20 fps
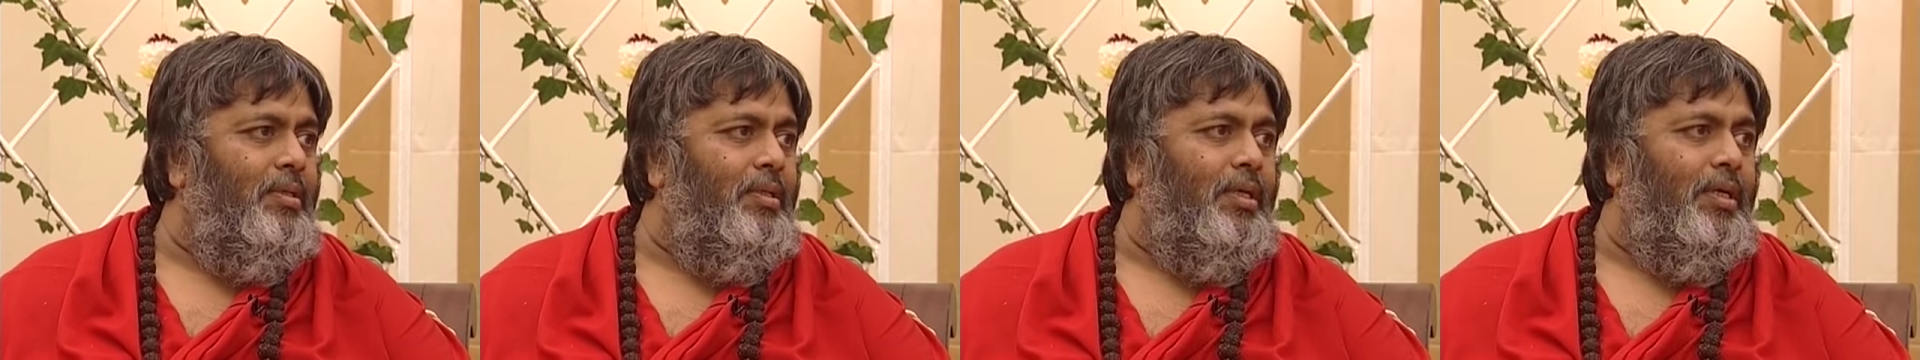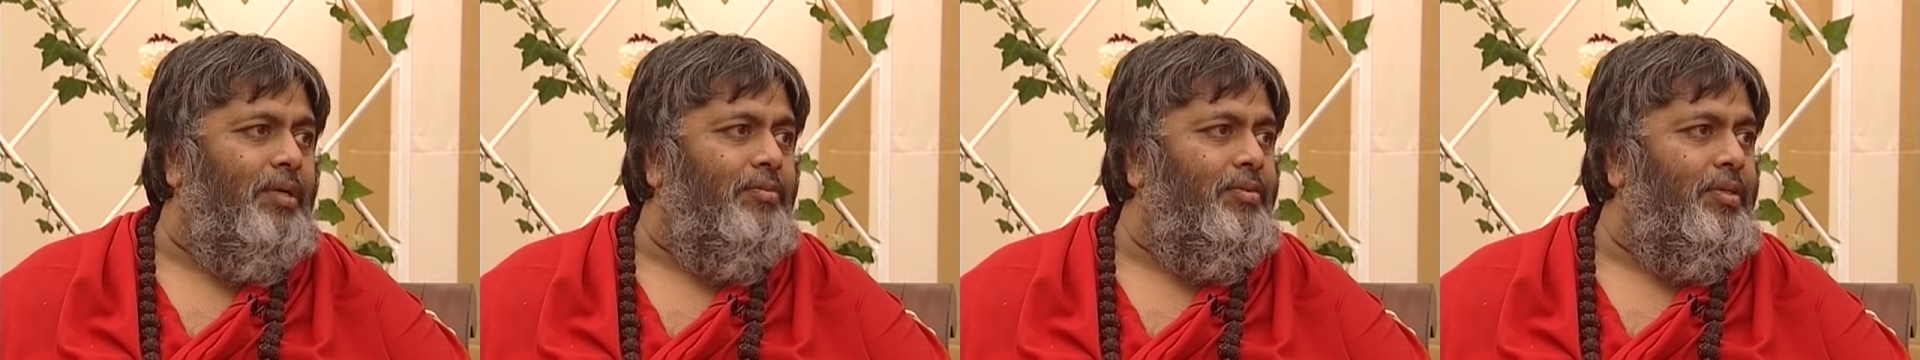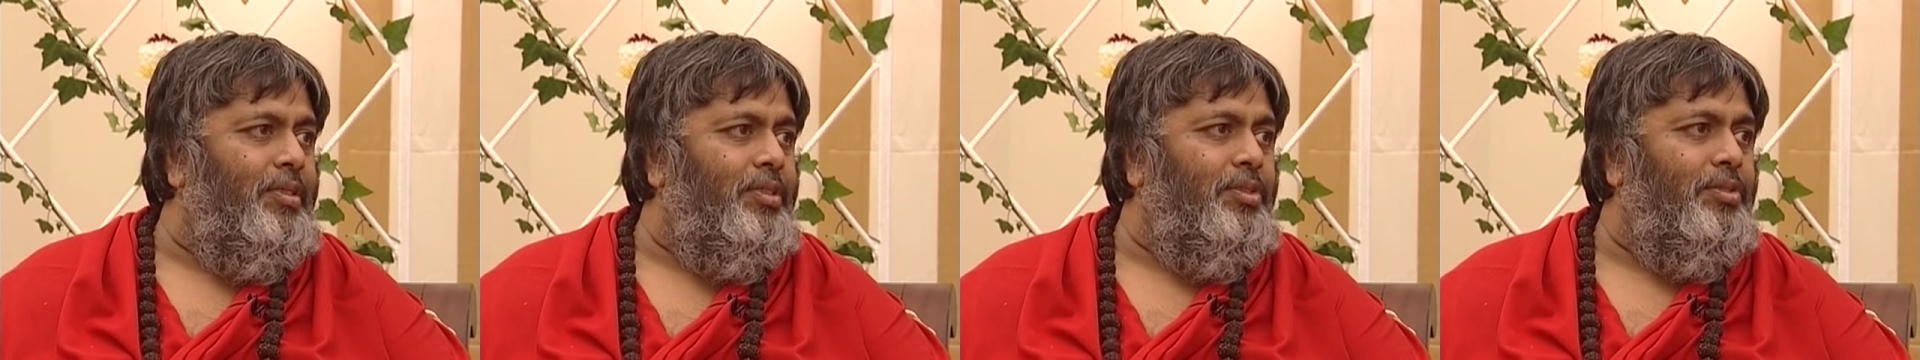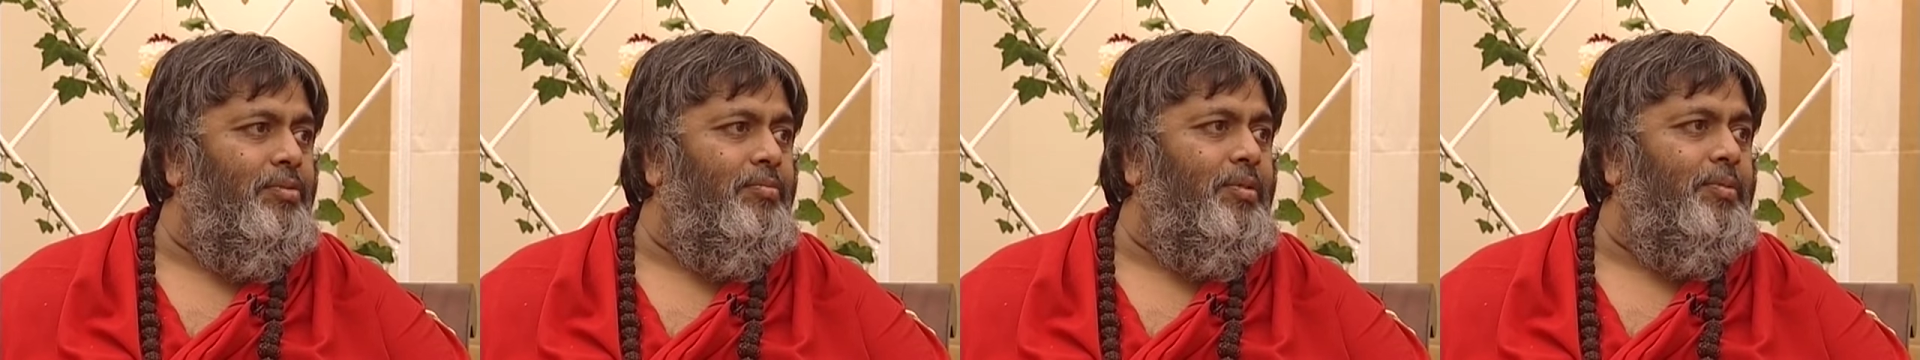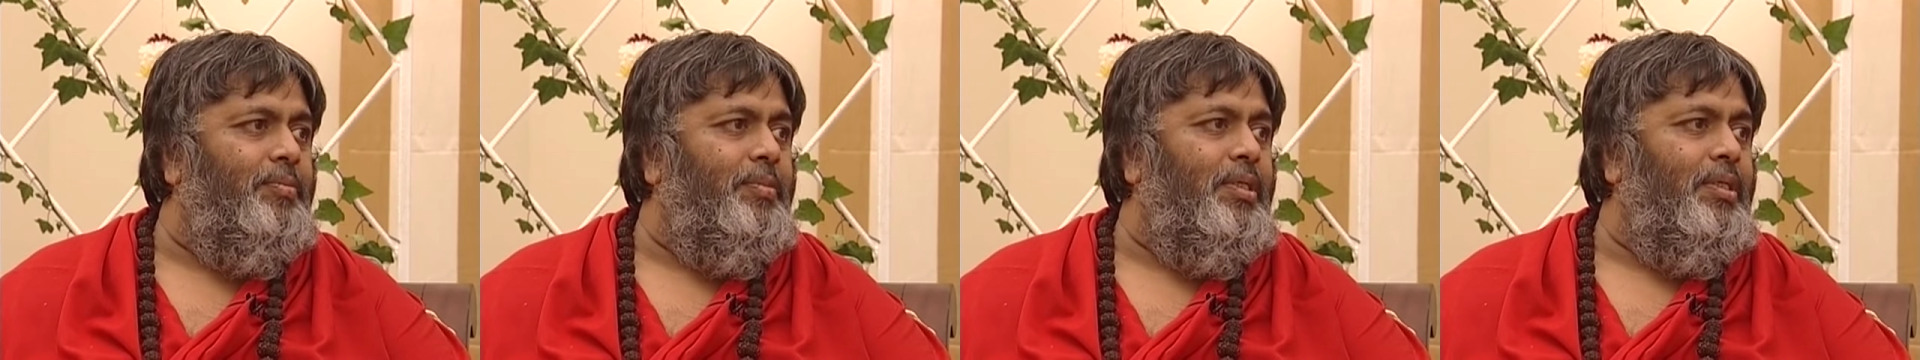the average
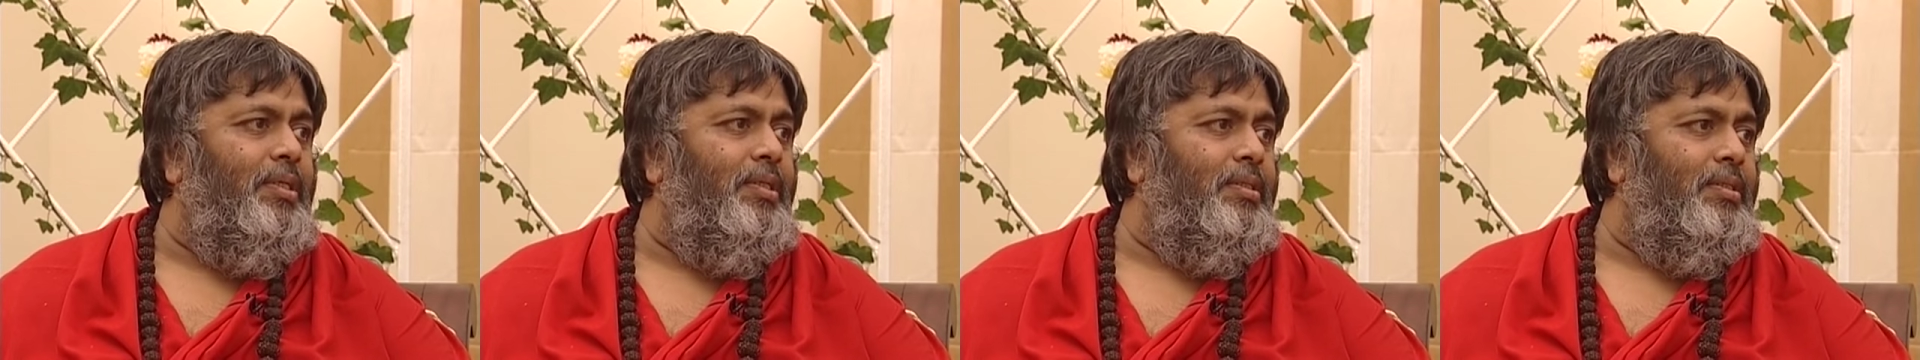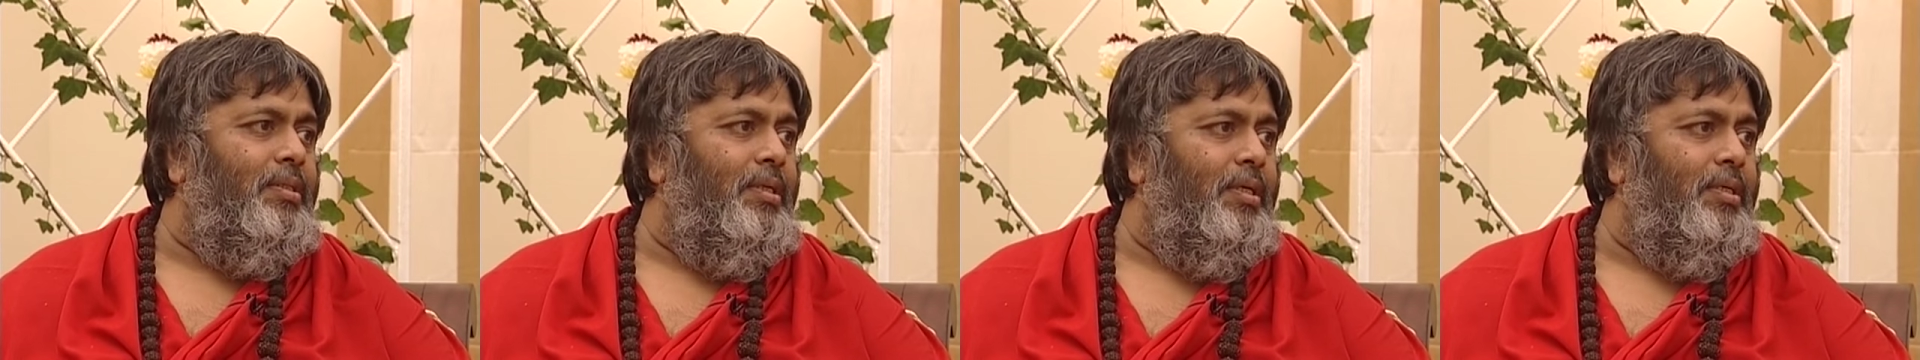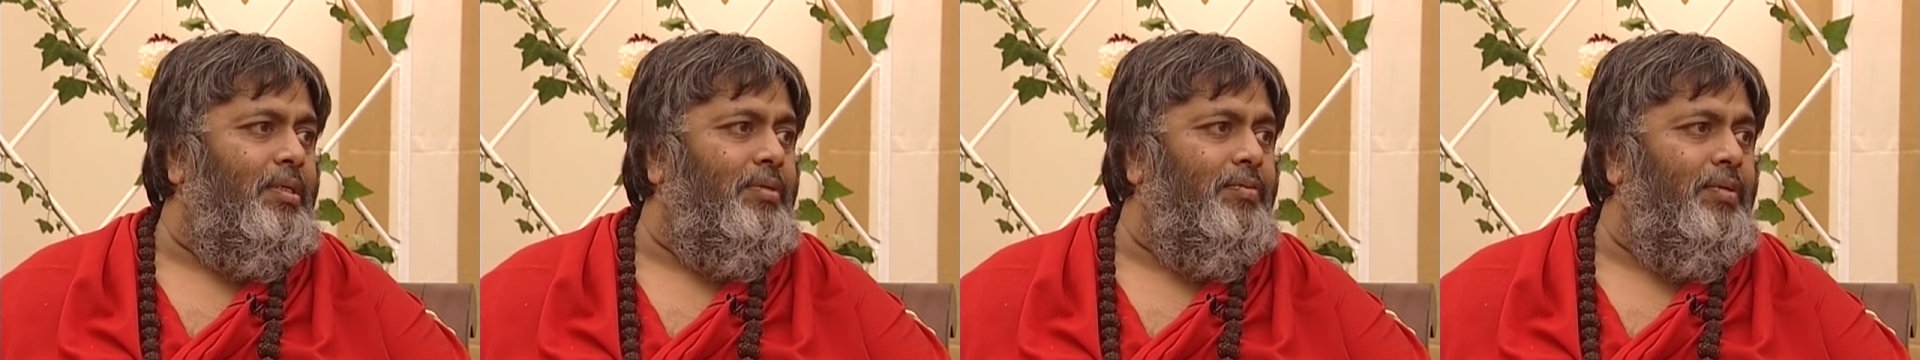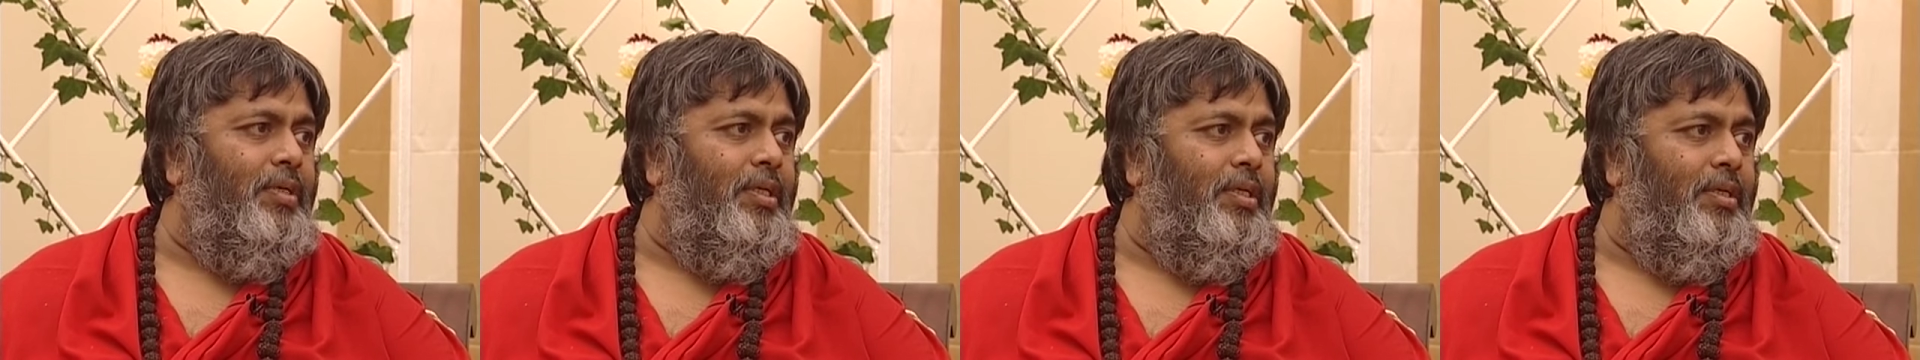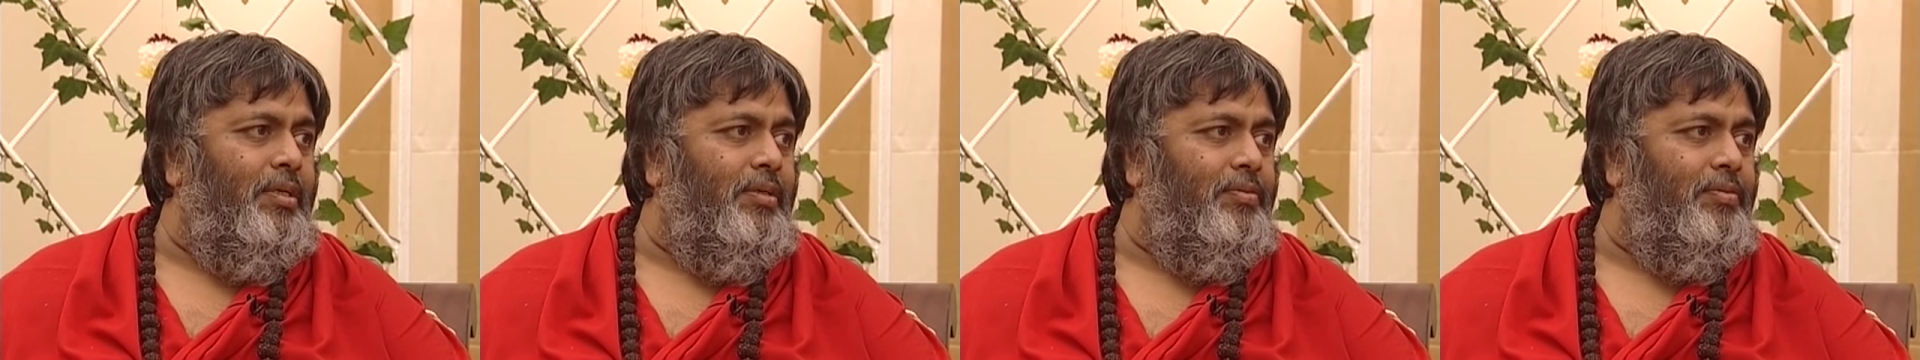human being is not
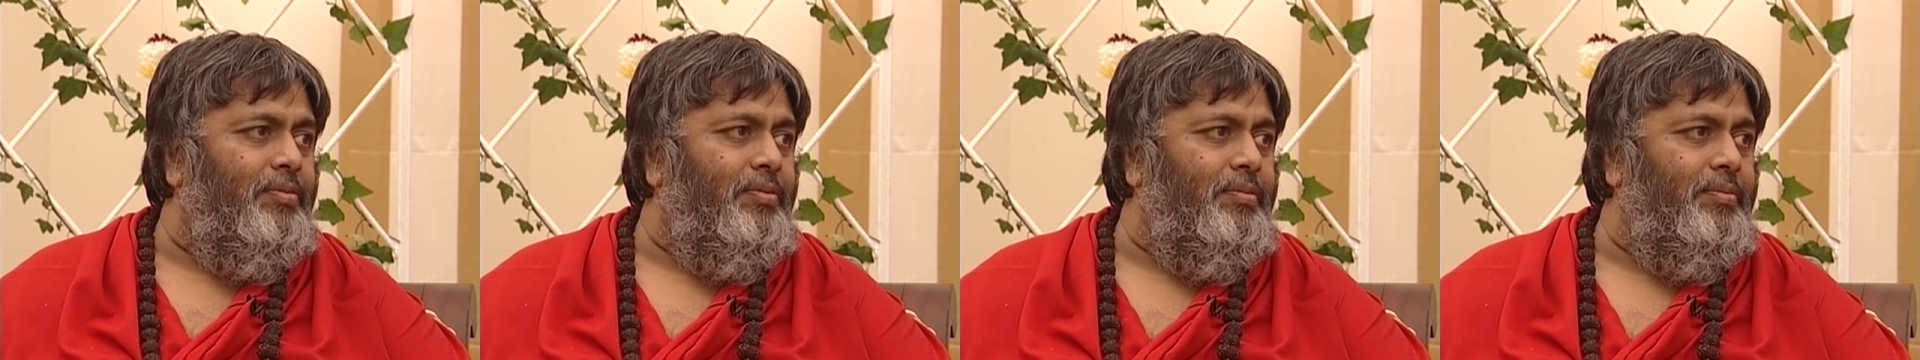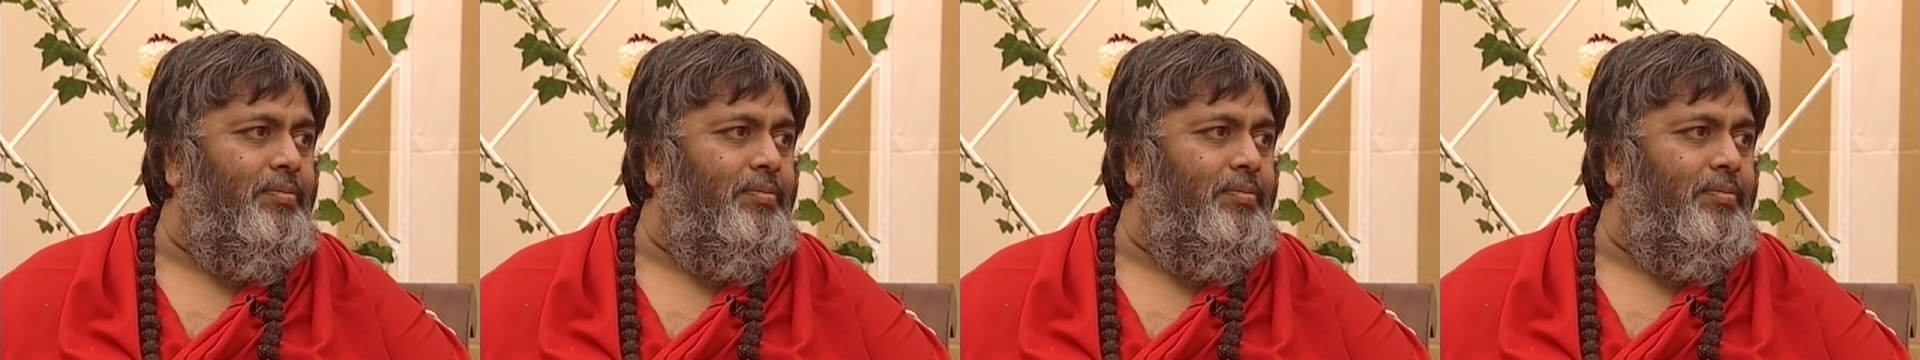aware of.